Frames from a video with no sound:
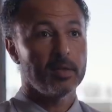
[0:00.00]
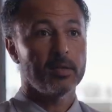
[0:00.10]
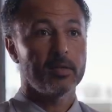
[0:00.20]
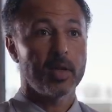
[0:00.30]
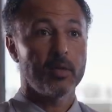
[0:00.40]

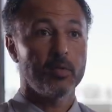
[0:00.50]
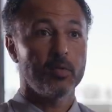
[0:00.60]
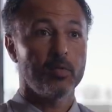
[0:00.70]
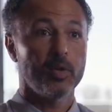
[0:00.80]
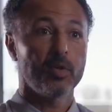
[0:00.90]

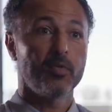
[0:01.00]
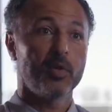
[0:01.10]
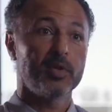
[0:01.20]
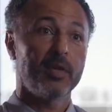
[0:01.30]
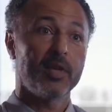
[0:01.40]
So we look
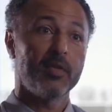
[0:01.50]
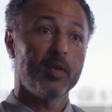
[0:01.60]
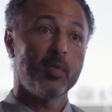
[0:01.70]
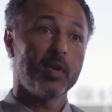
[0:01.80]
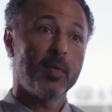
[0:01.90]
forward to having
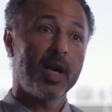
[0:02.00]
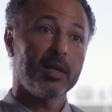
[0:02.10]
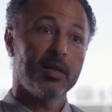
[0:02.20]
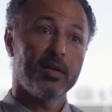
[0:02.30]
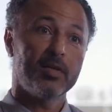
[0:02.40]
everybody
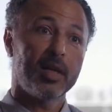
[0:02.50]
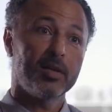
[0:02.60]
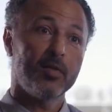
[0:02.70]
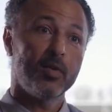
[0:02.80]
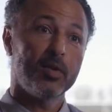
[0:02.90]
back at the
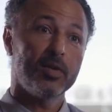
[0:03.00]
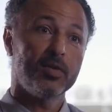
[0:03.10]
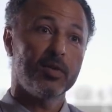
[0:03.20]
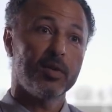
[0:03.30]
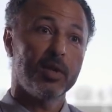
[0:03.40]
start of
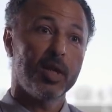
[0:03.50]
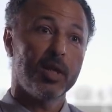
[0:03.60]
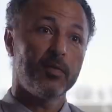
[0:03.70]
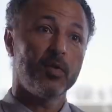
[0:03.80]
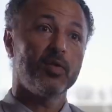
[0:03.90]
August,
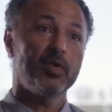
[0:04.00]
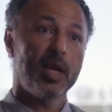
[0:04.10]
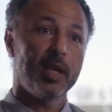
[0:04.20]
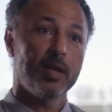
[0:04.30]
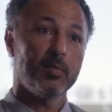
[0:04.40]
full
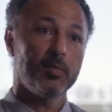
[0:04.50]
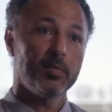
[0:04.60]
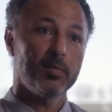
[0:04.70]
stadium